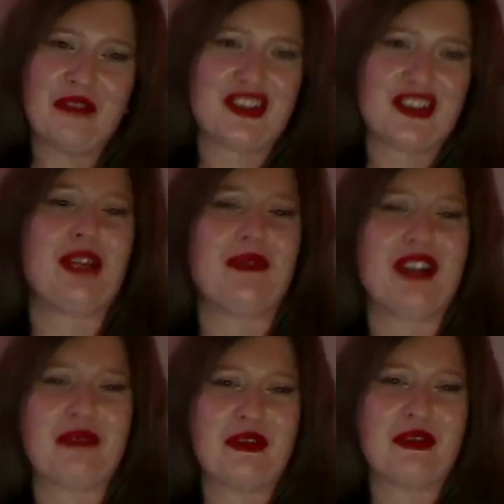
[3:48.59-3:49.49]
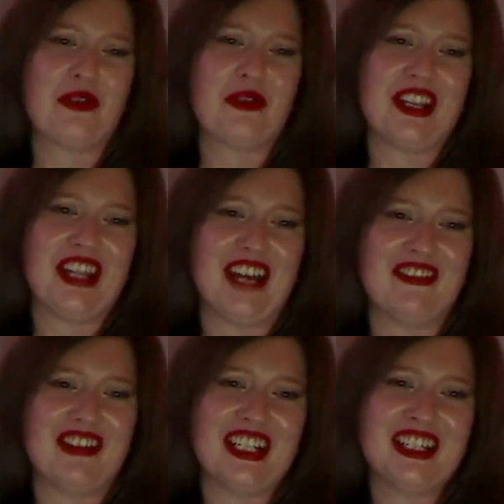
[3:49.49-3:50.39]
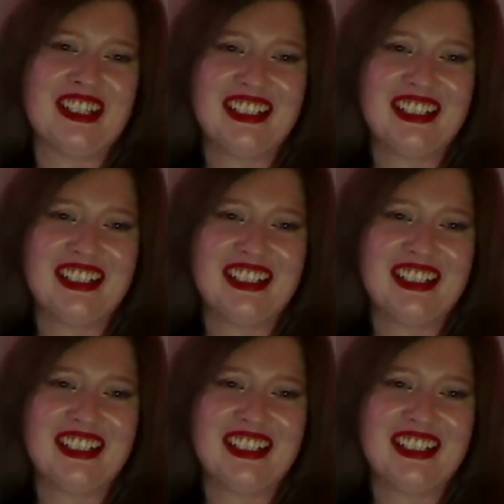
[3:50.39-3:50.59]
Which team are you rooting for in that one?